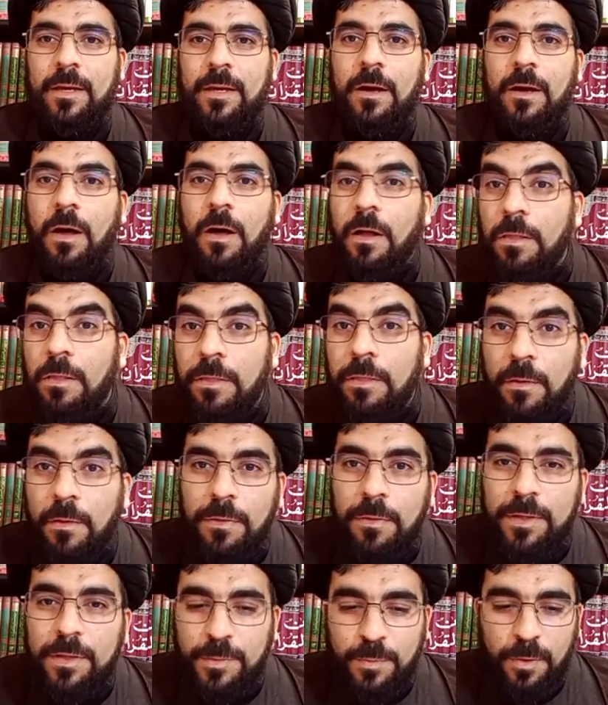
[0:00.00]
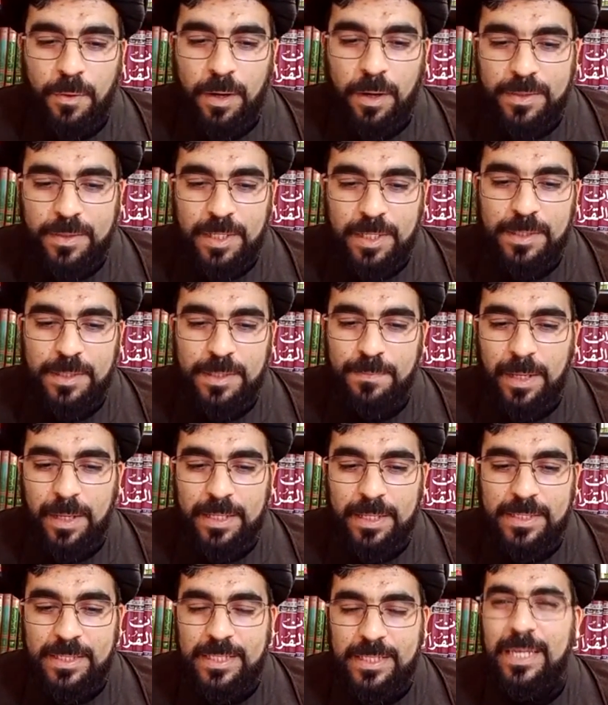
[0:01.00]
although this process may
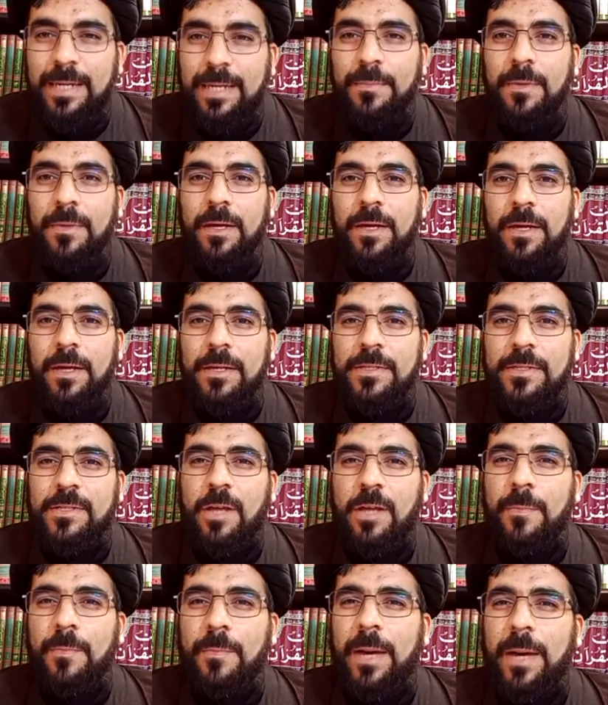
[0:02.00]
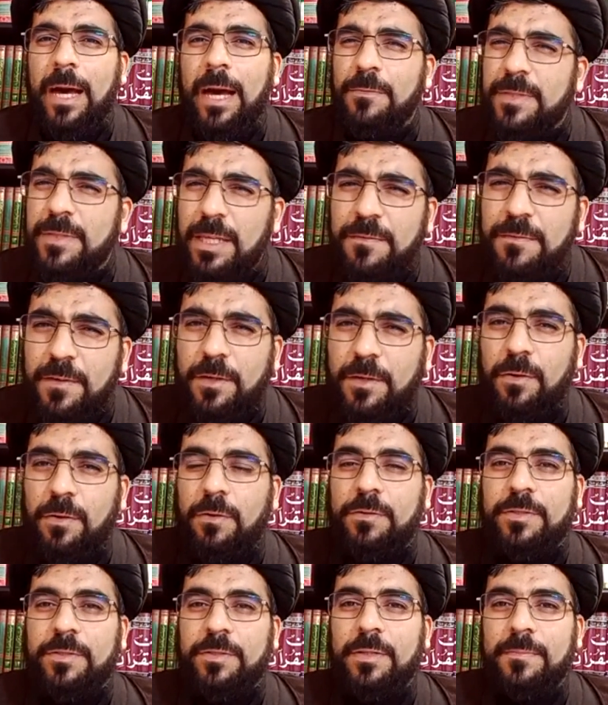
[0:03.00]
seem somehow
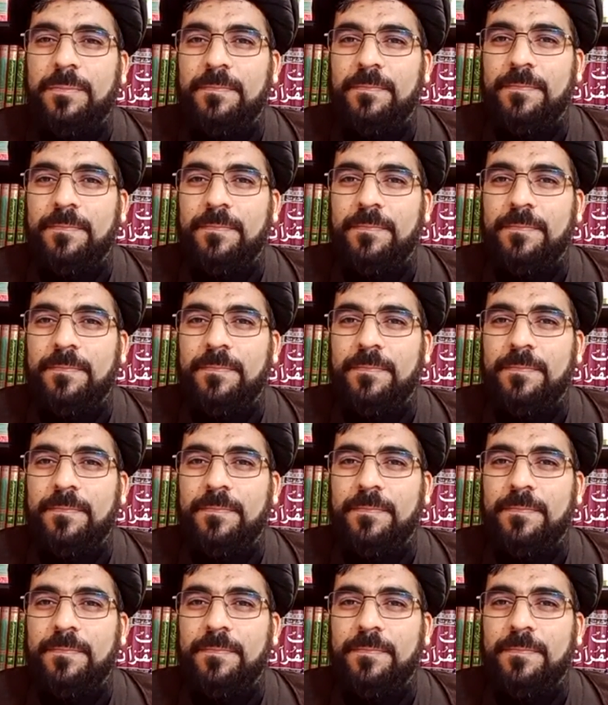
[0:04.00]
difficult